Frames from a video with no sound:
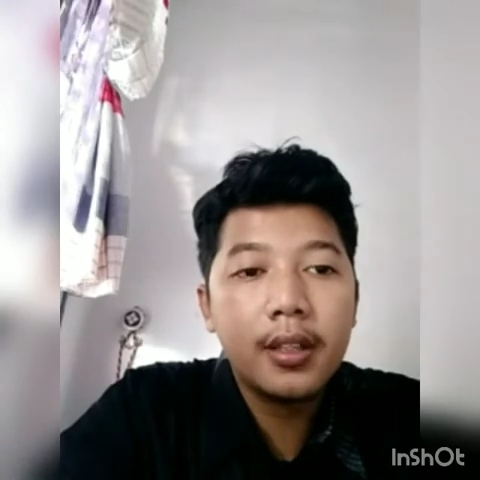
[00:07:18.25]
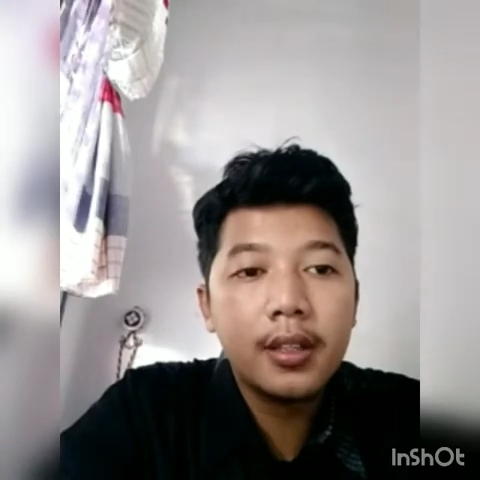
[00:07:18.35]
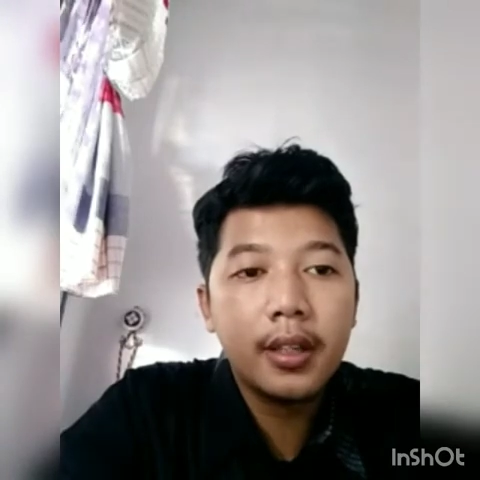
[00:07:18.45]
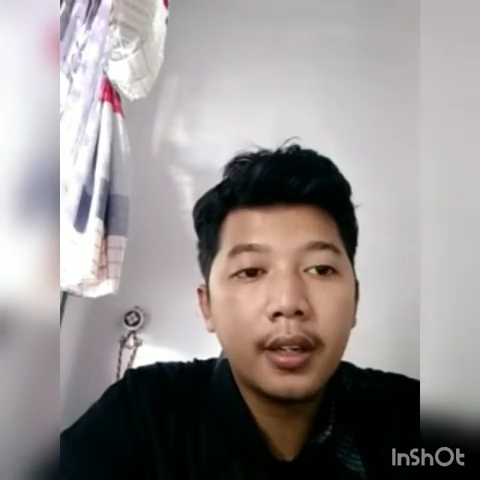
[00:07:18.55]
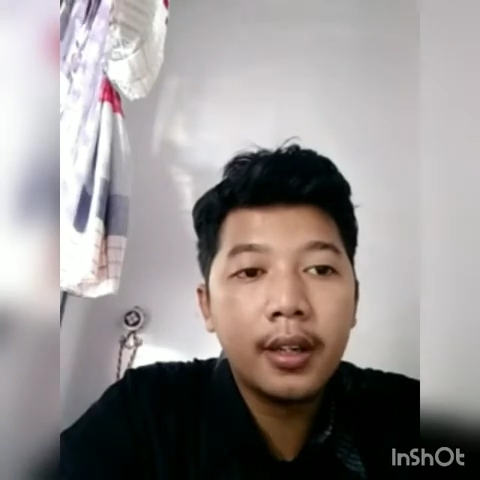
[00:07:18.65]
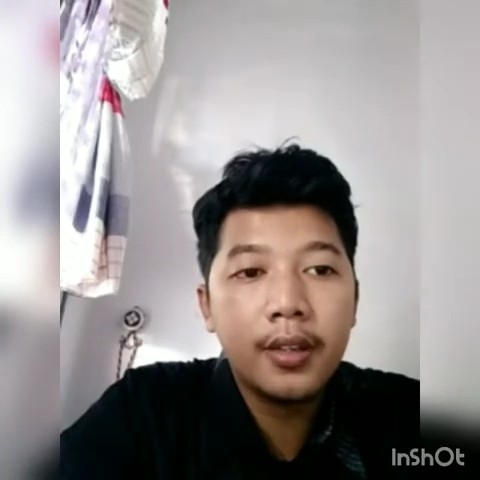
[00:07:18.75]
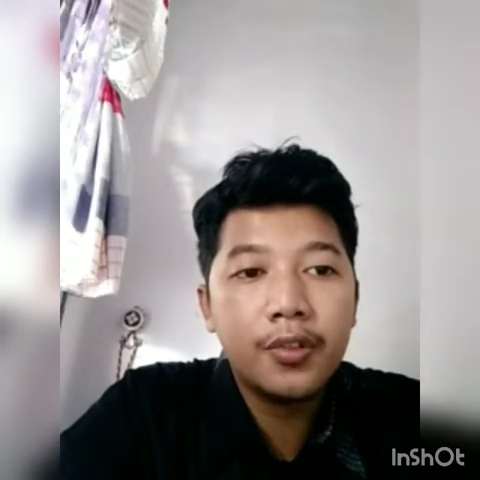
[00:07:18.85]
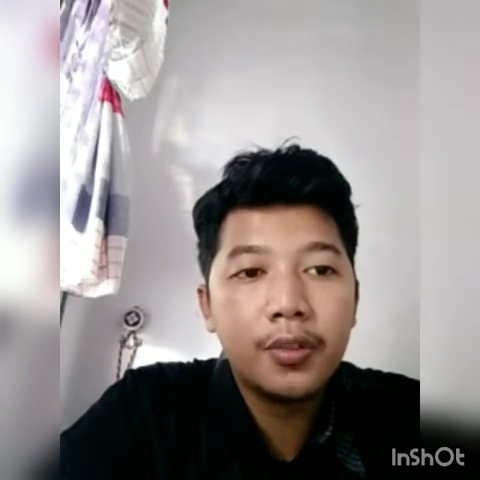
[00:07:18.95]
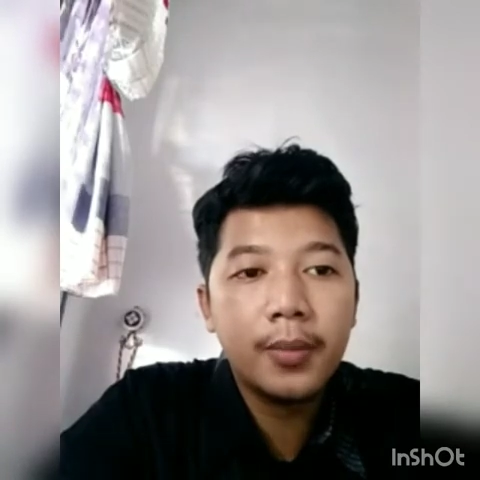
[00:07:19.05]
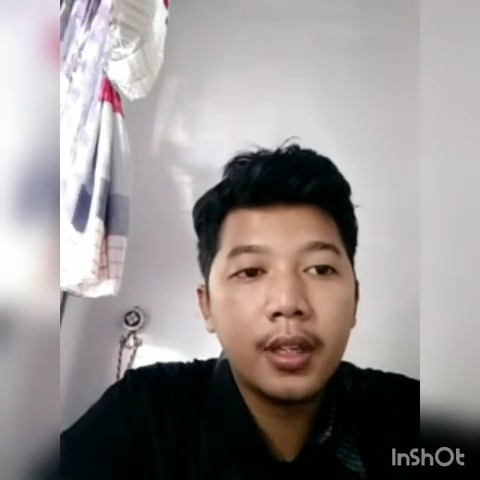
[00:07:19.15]
second,
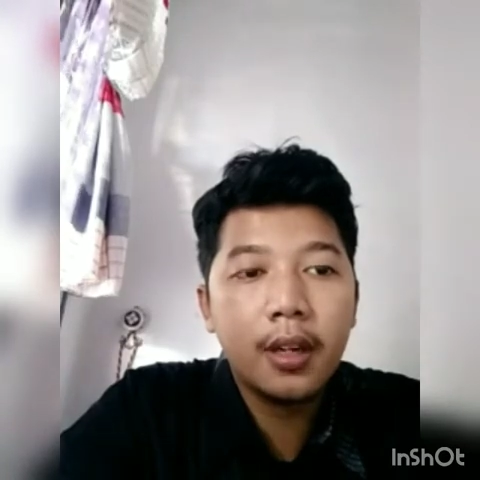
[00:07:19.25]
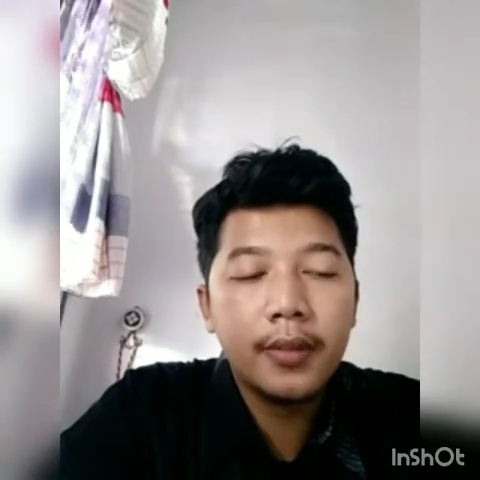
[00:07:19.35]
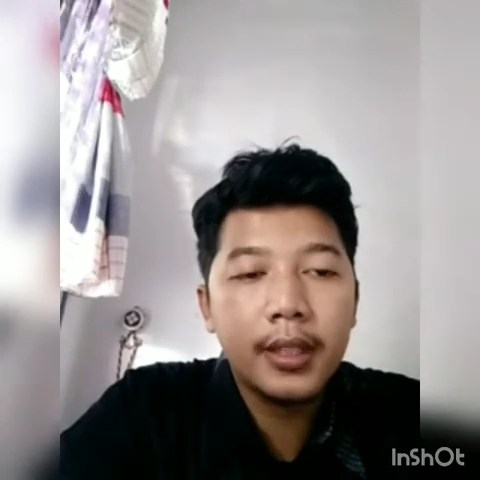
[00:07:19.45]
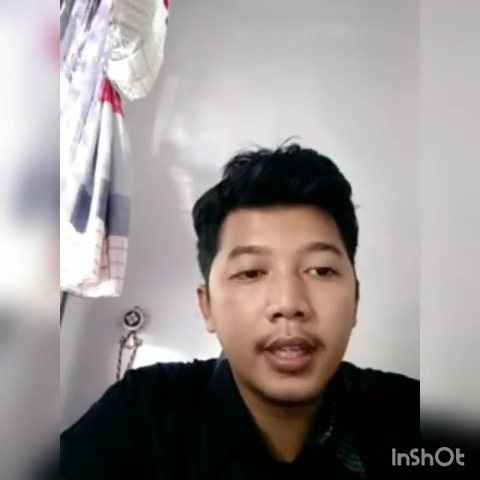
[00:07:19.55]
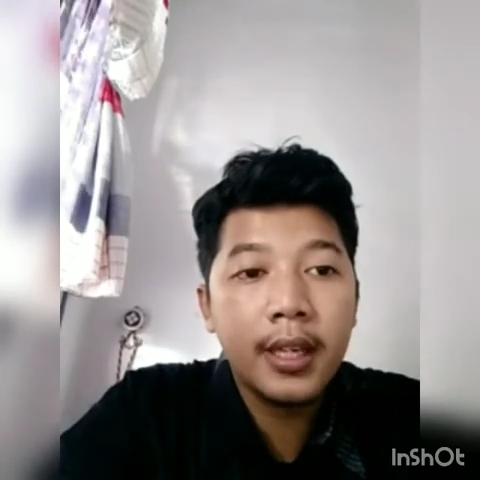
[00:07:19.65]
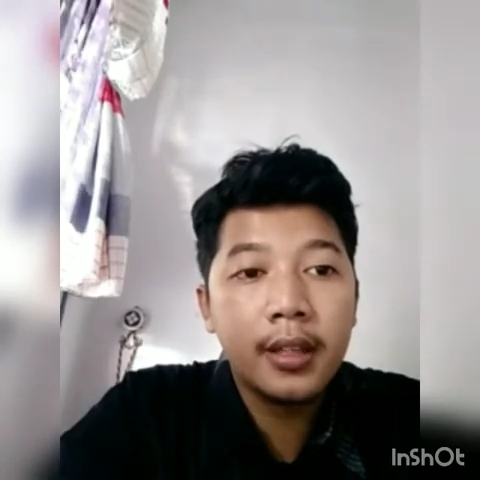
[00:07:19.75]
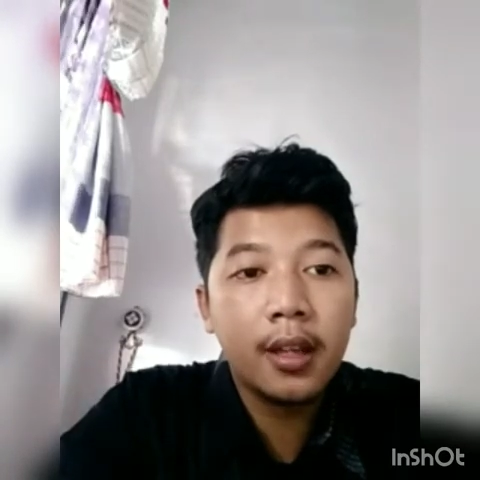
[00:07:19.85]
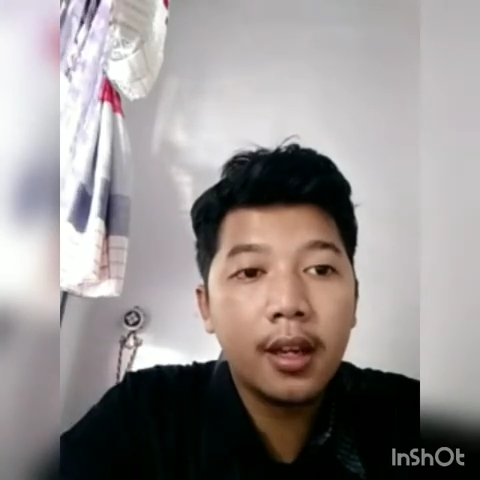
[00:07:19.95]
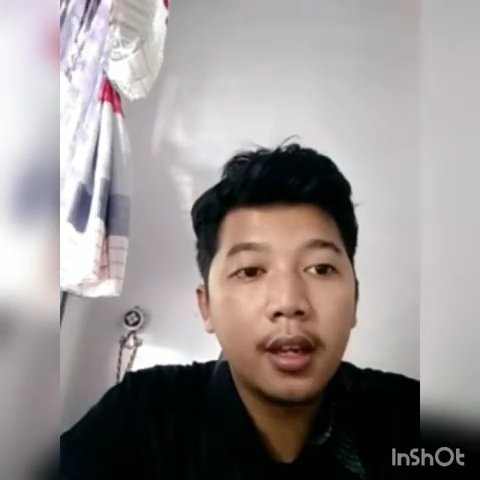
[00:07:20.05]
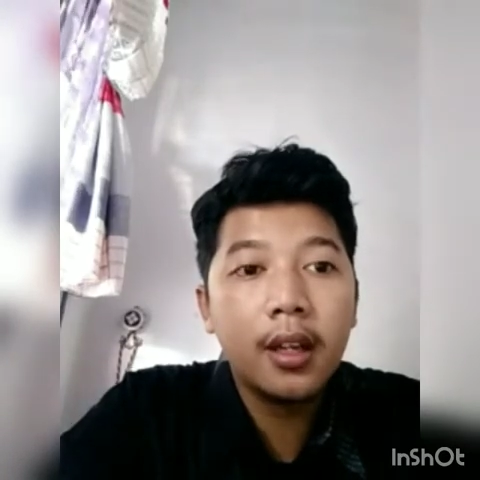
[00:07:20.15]
instrument of the
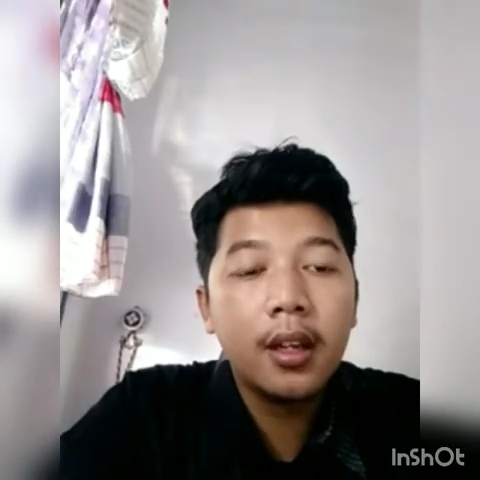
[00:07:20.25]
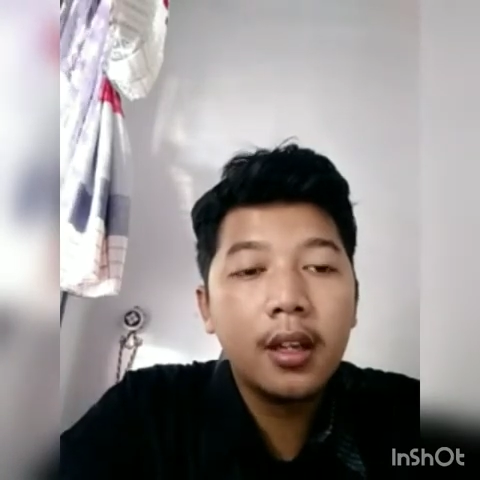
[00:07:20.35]
data,